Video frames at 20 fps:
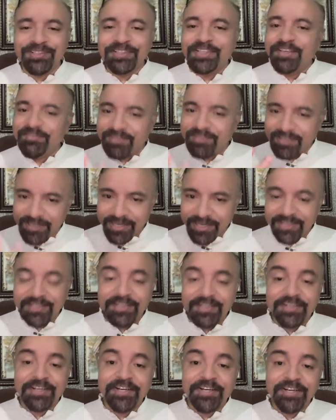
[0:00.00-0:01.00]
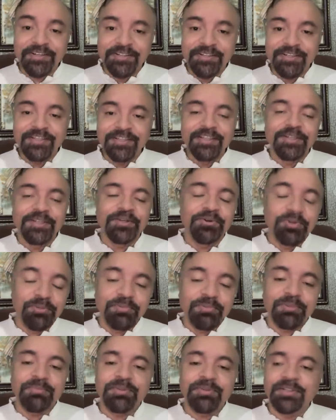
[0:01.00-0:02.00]
They are, again, literate,
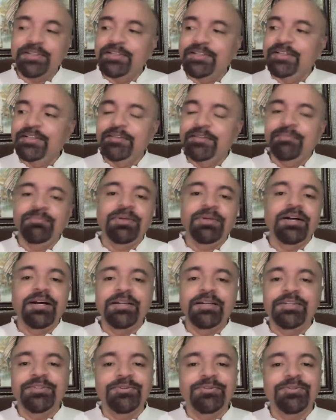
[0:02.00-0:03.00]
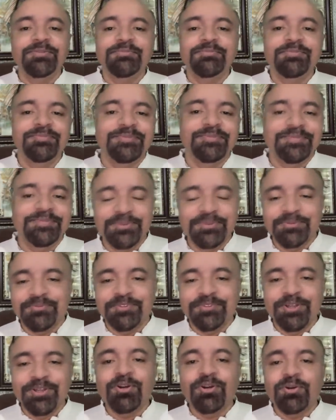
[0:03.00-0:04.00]
good people. Bengalis,
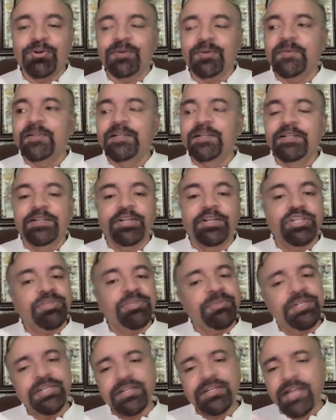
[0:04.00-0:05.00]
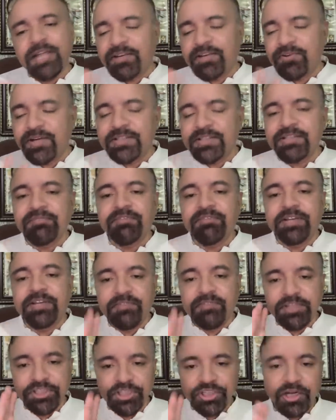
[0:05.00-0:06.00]
we all know. Kashmiri, likewise, are
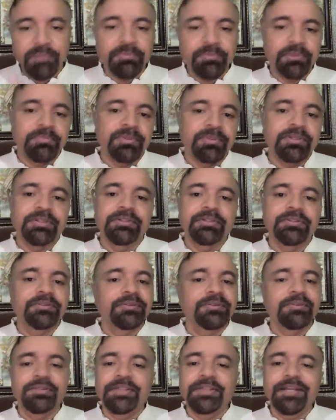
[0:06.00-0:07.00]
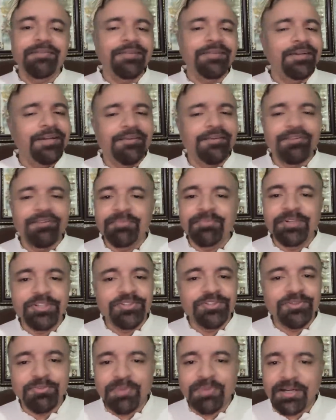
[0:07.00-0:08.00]
very, very sharp people. They will never
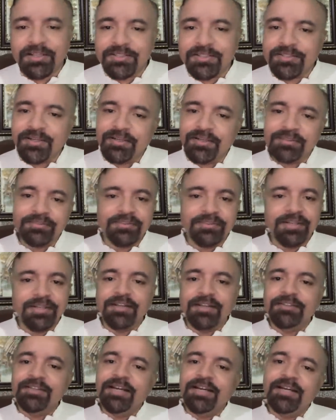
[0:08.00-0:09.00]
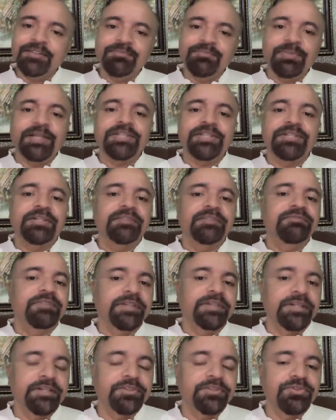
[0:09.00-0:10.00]
merge with Pakistan. That Pakistan will
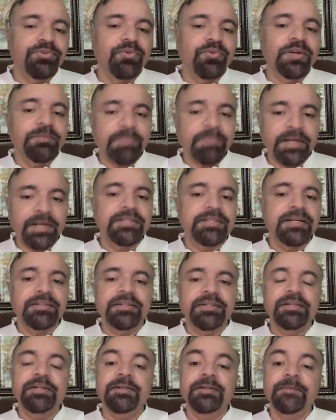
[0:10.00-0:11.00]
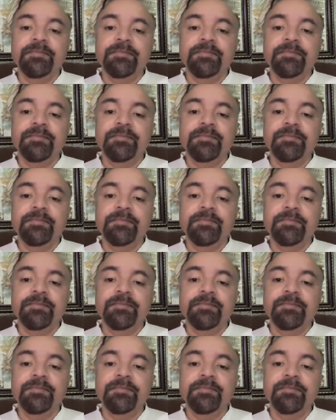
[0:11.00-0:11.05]
forget. So what Pakistan did?